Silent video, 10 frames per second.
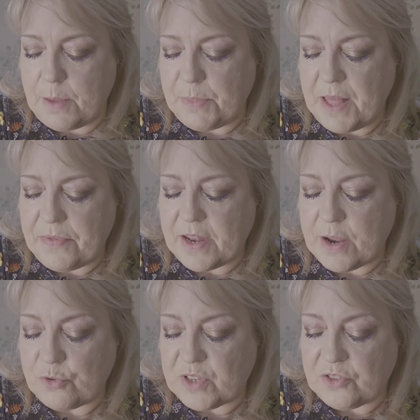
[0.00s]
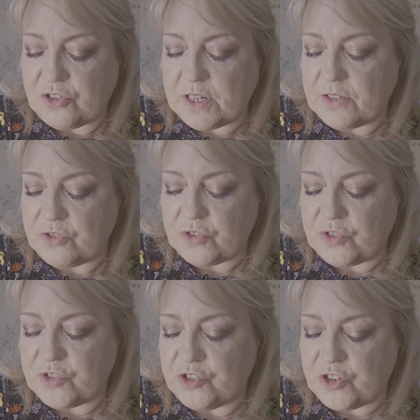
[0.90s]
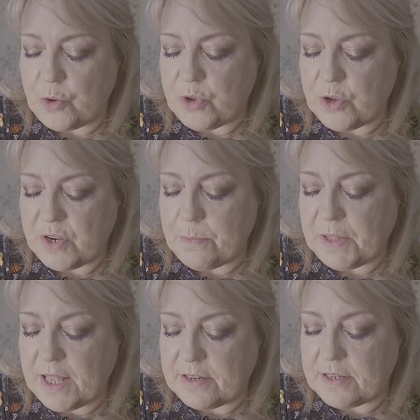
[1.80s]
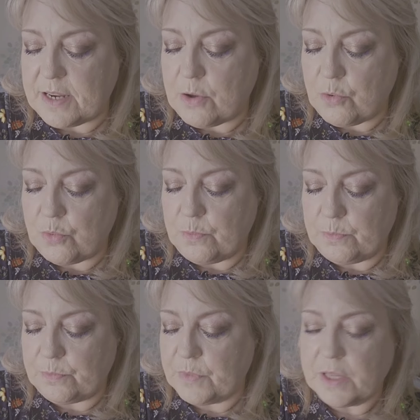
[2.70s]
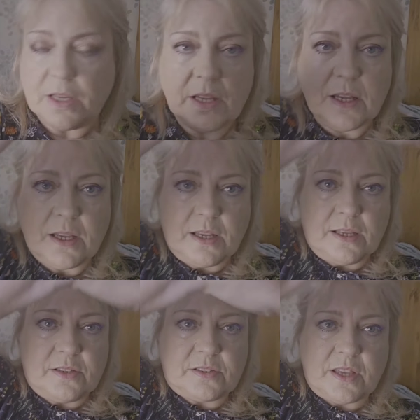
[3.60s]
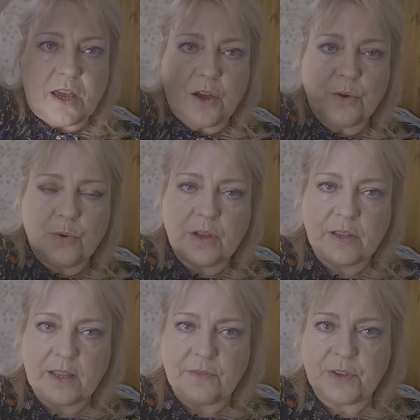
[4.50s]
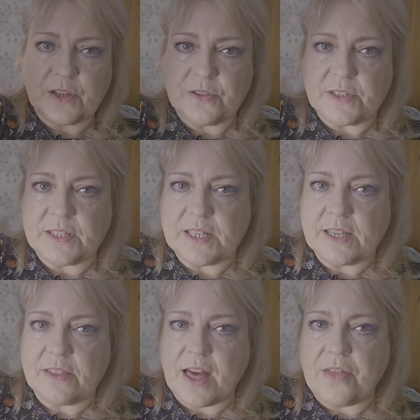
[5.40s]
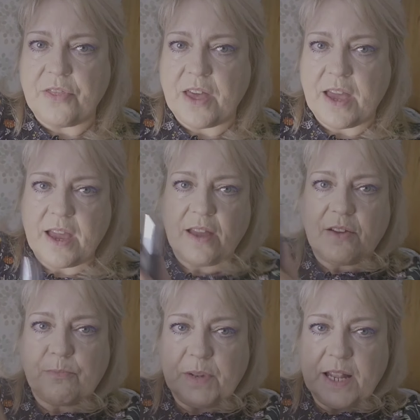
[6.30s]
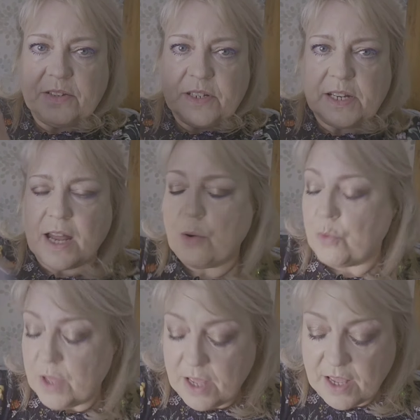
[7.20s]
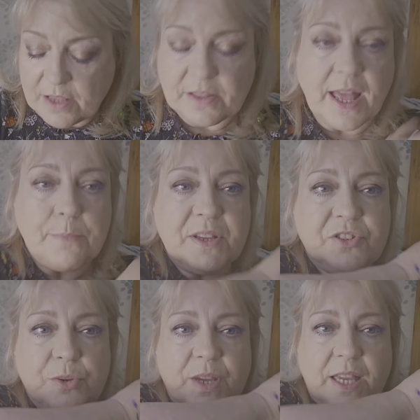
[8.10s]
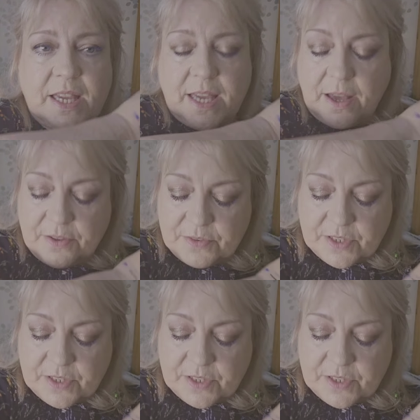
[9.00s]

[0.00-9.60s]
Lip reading: I'll blend that out actually and just show you it blended out. So if you can see that there, I've blended it out. Let me do it here.